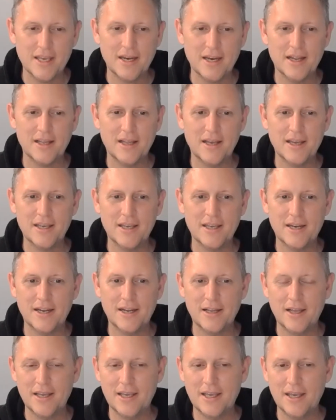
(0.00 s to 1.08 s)
it. I like it. I
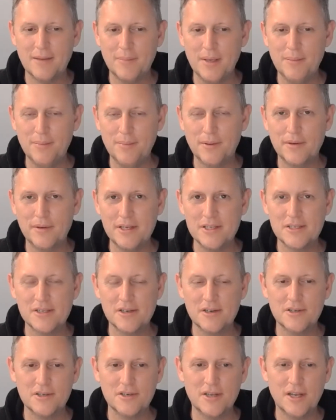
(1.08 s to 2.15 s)
like it. People read
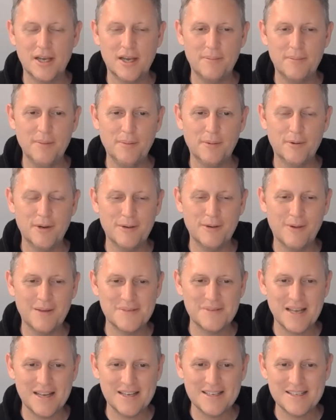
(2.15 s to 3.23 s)

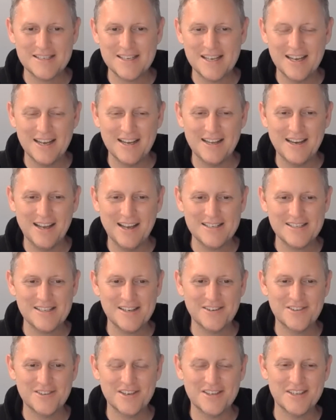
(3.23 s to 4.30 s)
websites, not
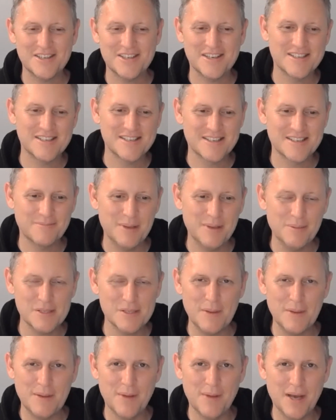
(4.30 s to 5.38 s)
search engines. People
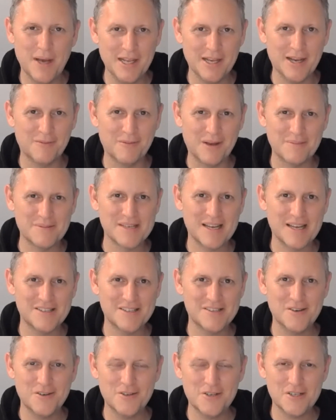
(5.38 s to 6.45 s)
spend money on websites.
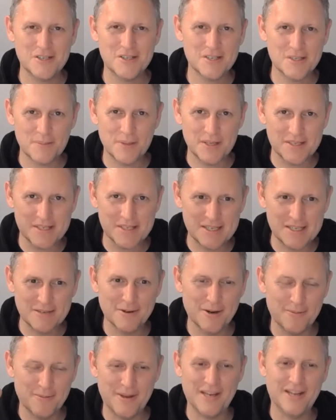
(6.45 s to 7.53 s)
Search engines spend
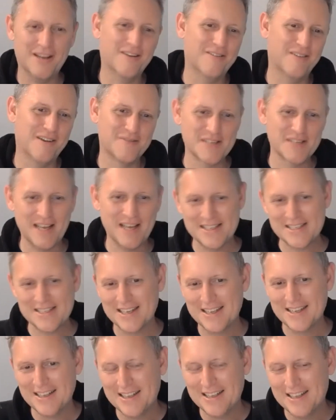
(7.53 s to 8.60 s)
zero money on websites.
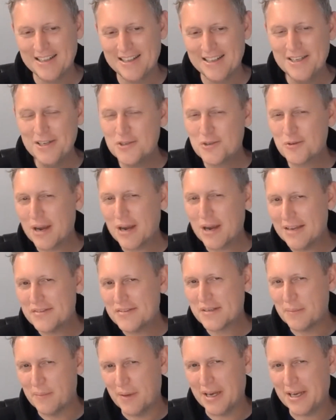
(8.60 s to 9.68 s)
They do drive
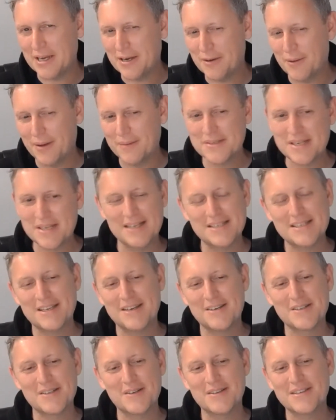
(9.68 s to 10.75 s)
some money to websites
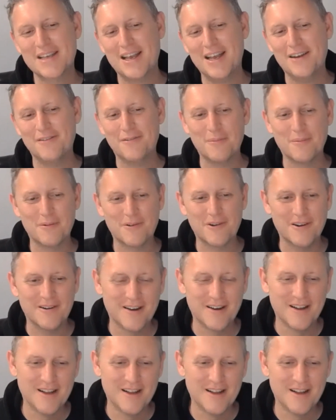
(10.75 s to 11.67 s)
though, so it's kind of important.